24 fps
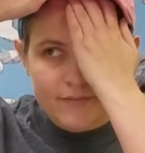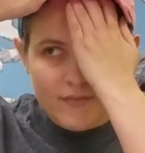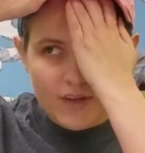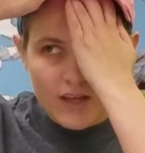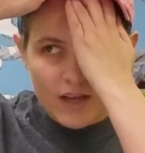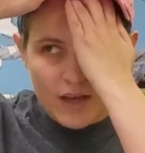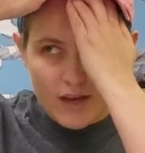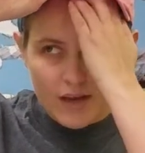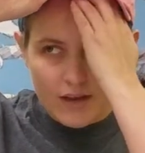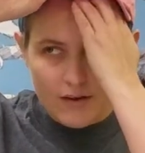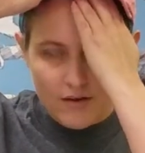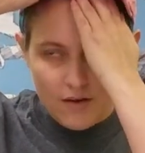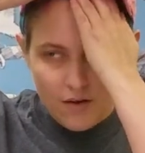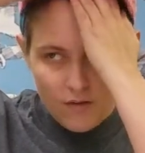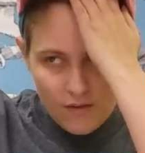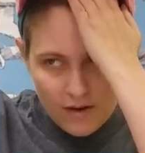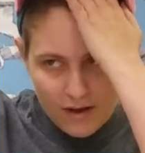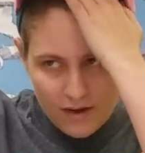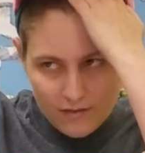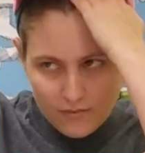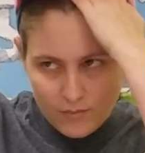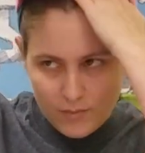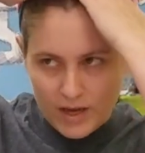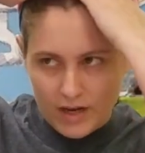I don't
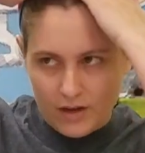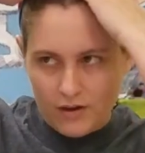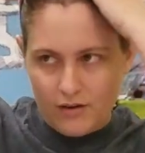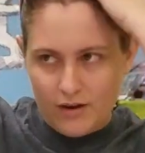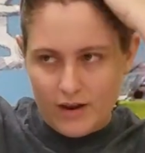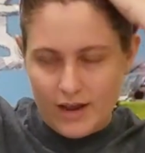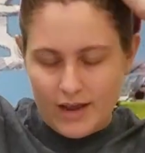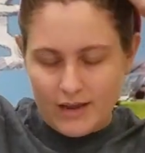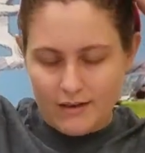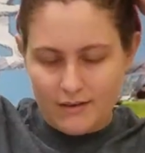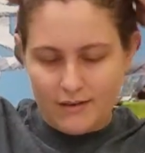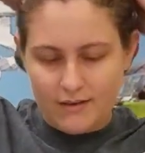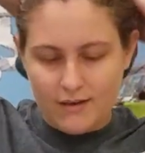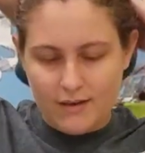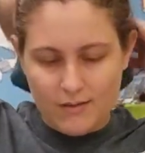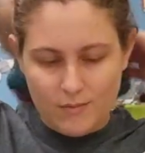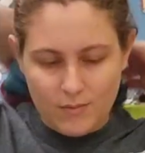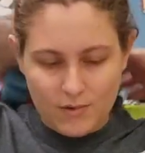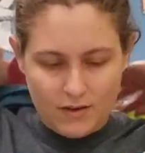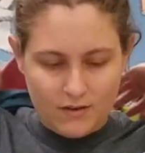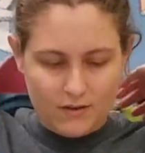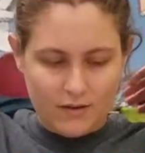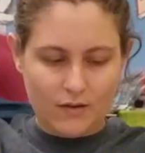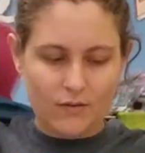have my good hat today
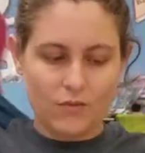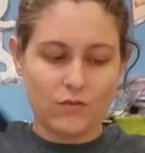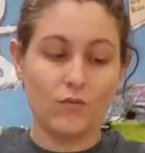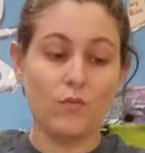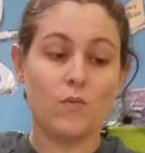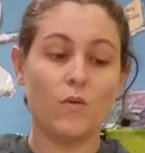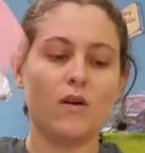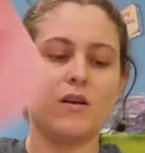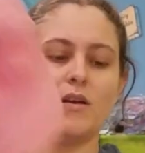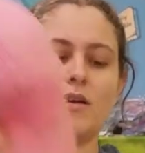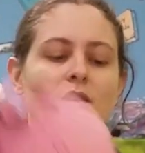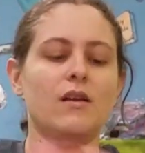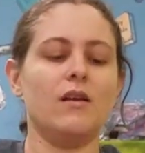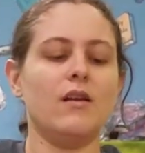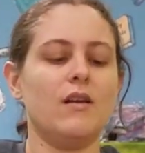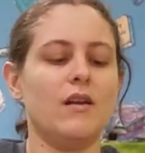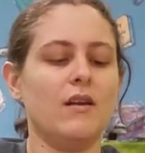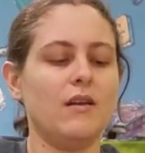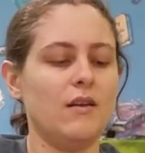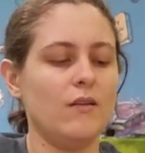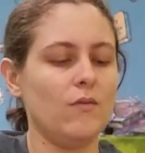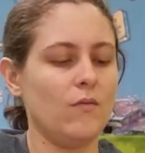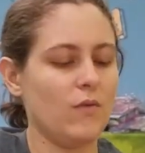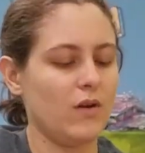because I was working and I
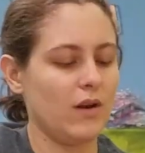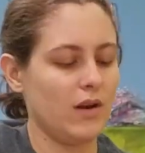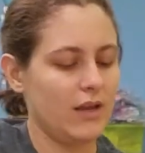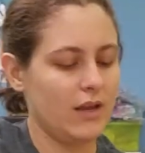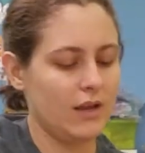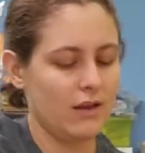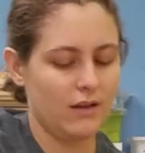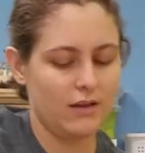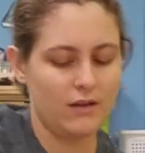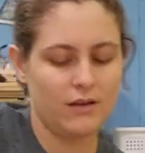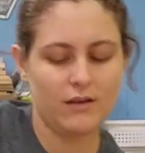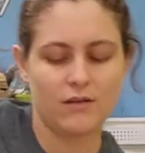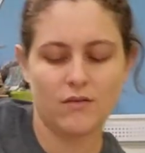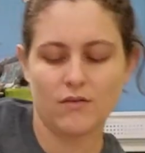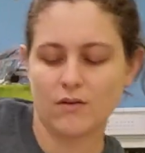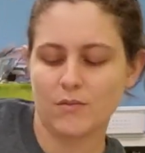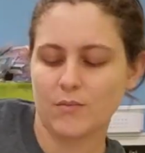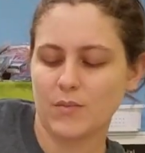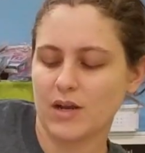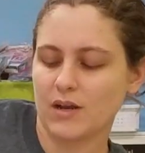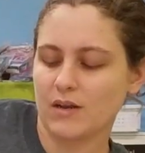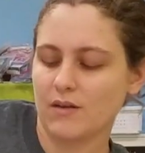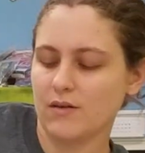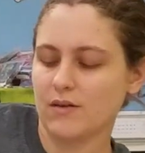didn't want to get cleaner on my
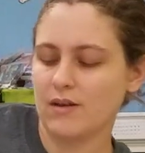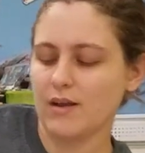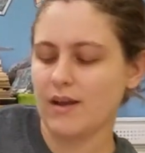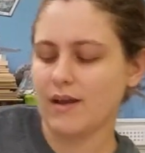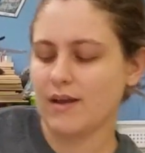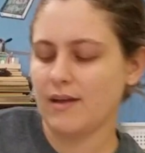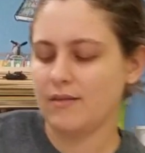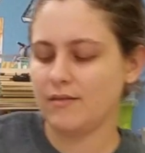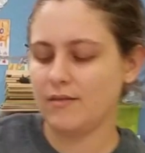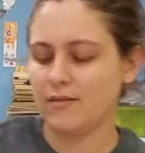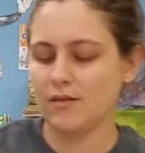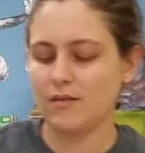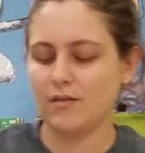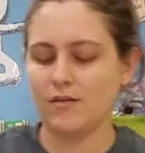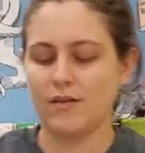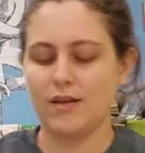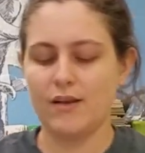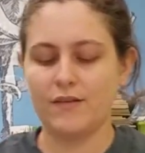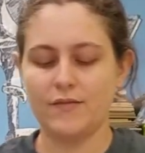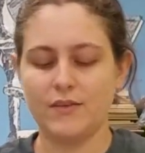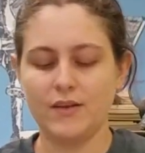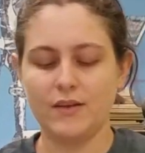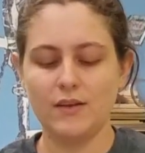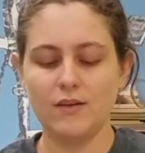good hat, so you'll have
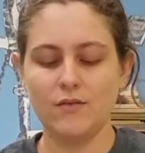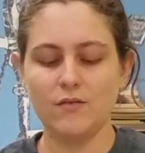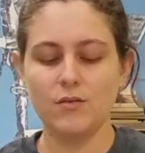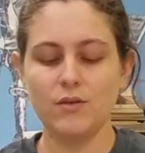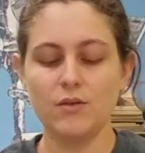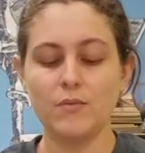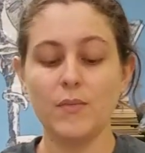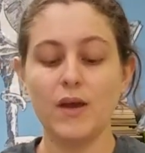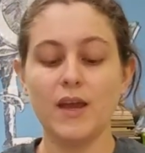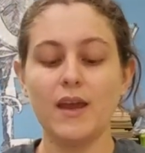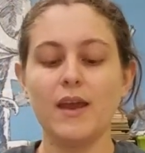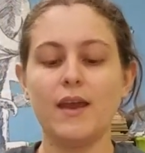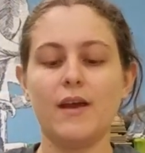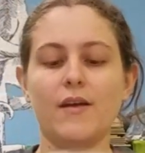to deal with my hair,